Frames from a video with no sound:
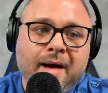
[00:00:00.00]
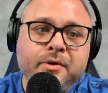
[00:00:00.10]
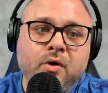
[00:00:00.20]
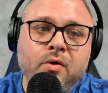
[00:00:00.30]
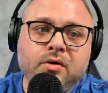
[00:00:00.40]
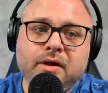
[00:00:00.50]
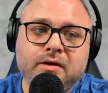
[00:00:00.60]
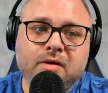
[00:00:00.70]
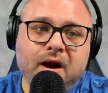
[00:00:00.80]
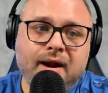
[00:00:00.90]

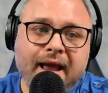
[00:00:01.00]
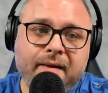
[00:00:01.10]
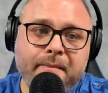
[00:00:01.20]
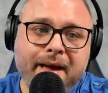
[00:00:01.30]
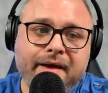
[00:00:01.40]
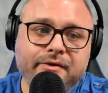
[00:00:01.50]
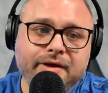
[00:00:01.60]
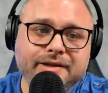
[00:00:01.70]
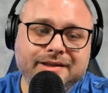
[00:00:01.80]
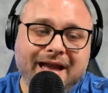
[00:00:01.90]
Googling right now
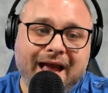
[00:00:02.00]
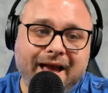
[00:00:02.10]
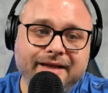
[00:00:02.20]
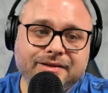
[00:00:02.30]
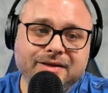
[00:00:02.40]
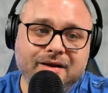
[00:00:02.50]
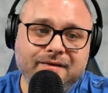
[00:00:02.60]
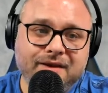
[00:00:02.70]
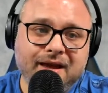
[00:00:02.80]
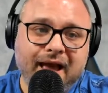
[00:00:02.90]
battery size
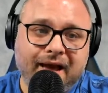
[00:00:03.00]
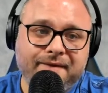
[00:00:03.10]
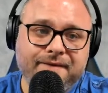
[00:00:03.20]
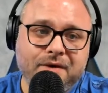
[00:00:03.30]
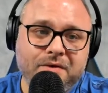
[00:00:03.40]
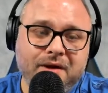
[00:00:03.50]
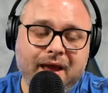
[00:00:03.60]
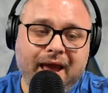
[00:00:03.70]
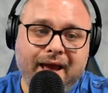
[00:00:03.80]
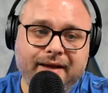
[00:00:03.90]
of the iPhone
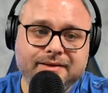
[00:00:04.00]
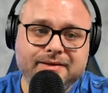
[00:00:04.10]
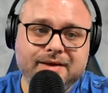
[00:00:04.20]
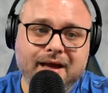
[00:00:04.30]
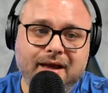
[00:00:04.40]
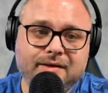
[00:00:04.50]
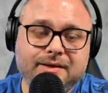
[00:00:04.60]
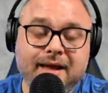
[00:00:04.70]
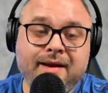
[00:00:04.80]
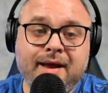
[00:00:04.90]
X
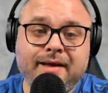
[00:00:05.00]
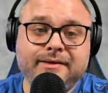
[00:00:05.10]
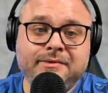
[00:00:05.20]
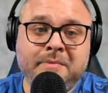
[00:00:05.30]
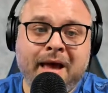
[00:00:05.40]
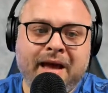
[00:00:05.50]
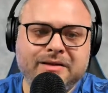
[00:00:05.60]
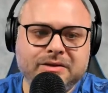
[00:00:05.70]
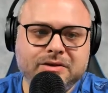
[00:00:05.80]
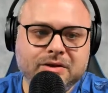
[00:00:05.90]
10s
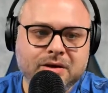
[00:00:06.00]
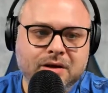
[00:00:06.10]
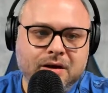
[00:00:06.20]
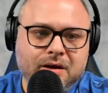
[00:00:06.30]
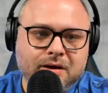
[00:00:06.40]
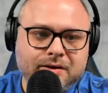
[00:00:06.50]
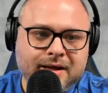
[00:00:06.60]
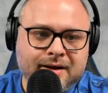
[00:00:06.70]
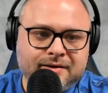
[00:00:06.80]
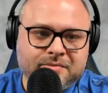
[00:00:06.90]
Max.
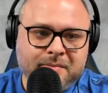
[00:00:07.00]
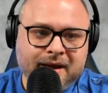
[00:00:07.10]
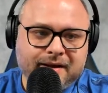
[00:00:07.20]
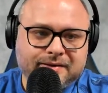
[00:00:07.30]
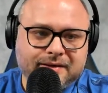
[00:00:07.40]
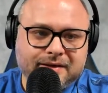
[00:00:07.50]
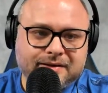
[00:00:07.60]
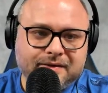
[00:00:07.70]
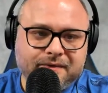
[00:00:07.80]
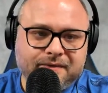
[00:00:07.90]
10s Max
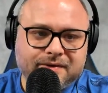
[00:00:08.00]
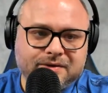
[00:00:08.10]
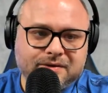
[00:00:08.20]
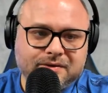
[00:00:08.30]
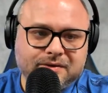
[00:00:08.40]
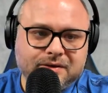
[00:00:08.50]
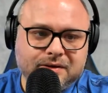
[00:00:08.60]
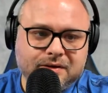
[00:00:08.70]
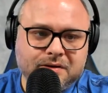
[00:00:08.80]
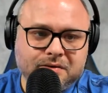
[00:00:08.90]
is
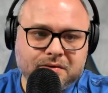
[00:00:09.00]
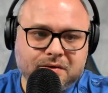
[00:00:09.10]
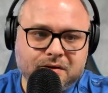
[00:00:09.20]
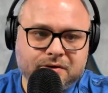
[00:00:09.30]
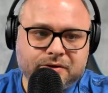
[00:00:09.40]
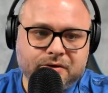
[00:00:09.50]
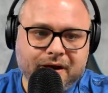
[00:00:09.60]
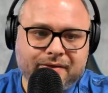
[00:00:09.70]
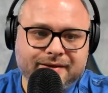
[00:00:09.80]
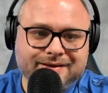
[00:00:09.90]
physically large.
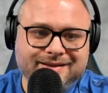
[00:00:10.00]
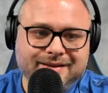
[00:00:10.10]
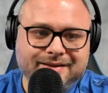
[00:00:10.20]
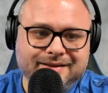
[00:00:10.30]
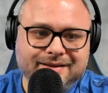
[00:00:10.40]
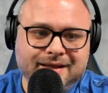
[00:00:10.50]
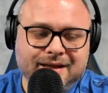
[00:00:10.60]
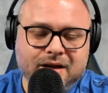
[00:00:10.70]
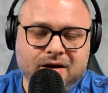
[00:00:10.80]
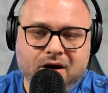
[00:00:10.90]
Okay, this is a
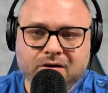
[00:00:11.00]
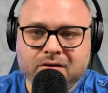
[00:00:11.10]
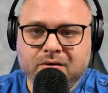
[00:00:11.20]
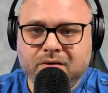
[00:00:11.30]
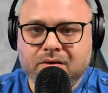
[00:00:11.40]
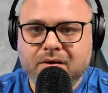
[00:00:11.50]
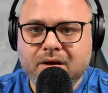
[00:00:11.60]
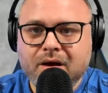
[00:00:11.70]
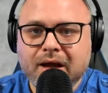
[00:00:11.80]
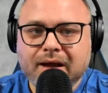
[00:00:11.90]
CNET article.
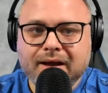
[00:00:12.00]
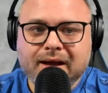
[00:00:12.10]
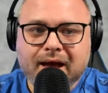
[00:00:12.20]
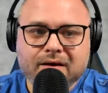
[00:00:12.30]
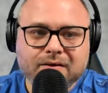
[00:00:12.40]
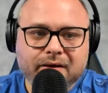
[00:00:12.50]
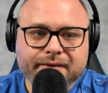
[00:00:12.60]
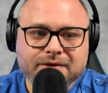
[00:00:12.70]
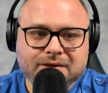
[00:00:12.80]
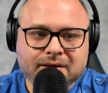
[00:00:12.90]
Gotta
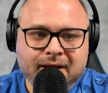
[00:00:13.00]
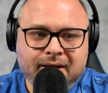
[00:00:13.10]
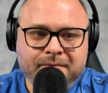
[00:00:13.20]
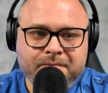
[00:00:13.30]
love CNET.